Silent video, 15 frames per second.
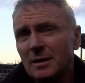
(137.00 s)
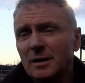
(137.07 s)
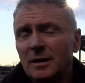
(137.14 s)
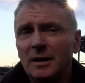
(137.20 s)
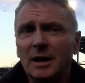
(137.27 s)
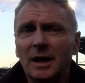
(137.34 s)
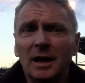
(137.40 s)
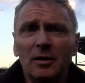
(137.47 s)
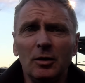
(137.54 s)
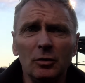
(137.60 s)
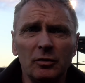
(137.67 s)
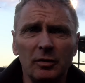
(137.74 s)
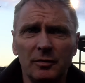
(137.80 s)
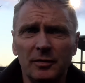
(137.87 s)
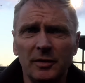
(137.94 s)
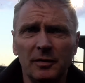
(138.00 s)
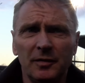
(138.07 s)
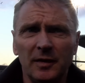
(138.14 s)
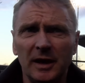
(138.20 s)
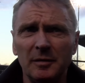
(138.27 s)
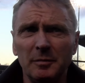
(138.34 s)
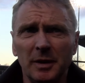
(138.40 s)
Yeah, those are the
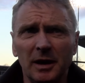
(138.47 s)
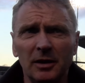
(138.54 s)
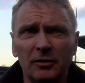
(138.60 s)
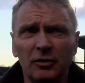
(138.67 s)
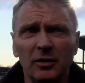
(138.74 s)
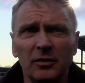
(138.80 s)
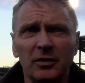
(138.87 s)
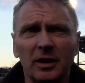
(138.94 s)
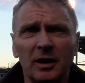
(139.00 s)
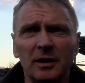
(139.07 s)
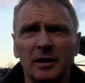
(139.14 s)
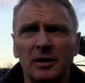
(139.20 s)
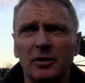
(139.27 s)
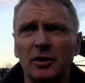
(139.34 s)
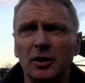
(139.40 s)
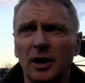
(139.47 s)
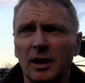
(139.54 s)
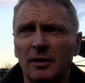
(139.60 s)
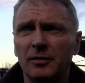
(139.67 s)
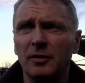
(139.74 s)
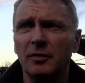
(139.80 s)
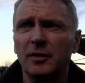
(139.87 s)
fine margins, aren't there? And you
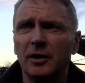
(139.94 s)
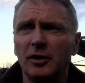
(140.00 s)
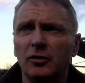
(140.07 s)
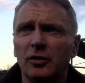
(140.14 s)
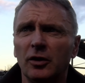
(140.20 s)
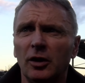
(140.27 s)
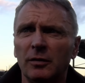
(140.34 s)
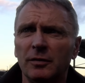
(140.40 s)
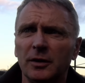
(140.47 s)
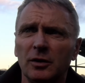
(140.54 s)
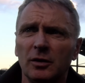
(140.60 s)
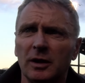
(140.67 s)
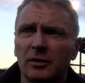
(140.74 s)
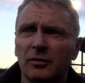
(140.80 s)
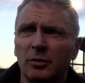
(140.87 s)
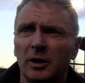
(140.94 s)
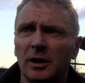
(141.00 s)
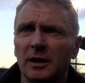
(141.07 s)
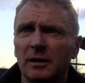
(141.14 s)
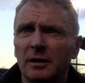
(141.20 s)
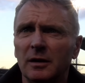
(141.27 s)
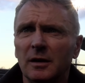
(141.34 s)
have to finish it off. You know, that's
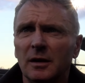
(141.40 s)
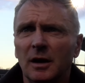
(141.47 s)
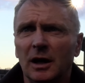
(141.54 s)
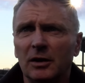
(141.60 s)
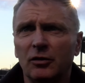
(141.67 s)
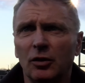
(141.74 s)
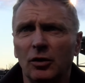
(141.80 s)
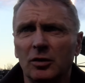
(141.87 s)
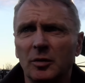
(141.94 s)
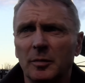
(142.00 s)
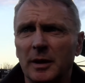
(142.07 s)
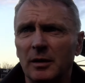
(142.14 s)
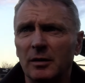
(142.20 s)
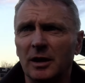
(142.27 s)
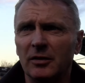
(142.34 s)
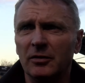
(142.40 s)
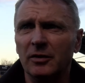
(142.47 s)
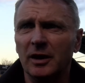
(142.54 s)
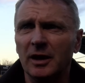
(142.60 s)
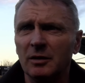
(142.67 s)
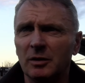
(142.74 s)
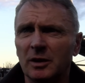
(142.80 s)
what I talked about last
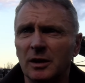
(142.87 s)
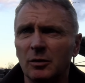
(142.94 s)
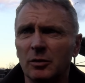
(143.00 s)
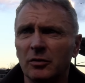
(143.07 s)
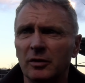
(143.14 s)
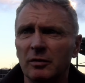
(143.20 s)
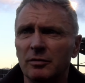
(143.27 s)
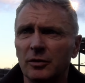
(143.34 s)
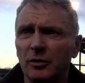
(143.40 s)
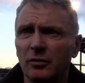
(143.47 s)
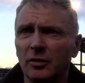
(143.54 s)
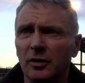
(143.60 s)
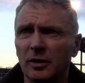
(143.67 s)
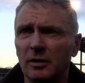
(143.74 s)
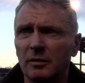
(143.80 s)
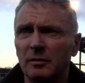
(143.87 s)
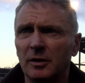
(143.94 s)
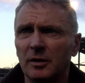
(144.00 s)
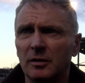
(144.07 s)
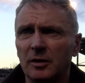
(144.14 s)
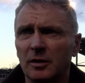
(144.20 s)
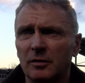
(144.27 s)
night when I was in front of
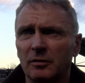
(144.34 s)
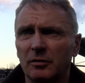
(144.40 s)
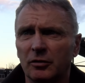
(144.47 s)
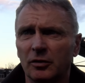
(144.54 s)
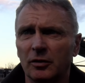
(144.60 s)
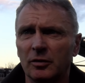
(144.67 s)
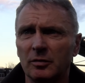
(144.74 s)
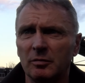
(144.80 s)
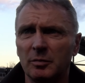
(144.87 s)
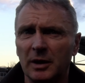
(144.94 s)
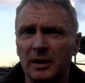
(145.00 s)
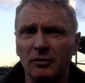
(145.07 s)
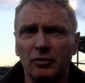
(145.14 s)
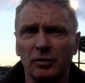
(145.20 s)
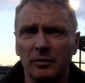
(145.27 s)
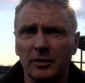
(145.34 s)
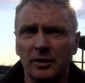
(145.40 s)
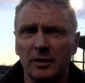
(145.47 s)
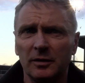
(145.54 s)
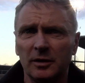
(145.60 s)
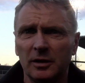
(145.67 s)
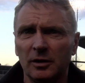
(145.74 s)
the southern branch of
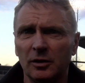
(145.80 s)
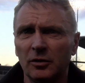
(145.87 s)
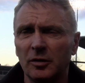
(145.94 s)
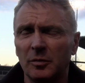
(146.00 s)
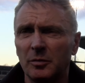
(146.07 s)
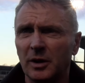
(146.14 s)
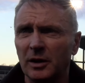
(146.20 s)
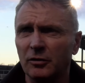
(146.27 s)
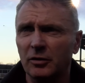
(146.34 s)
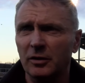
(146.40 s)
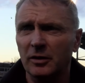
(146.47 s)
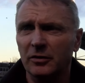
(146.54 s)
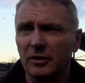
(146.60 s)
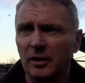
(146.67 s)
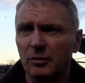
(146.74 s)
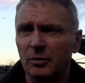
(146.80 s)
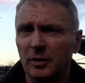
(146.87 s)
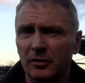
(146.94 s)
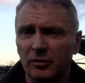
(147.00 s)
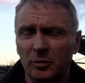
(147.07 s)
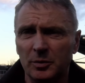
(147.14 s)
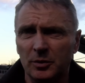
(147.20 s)
the London branch and the South
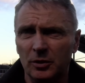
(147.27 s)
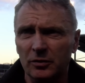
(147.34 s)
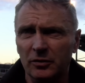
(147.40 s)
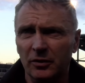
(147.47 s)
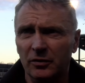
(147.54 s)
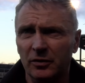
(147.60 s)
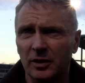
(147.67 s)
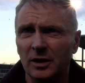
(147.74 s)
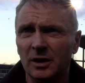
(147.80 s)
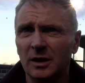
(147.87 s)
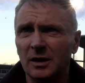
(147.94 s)
West supporters, that,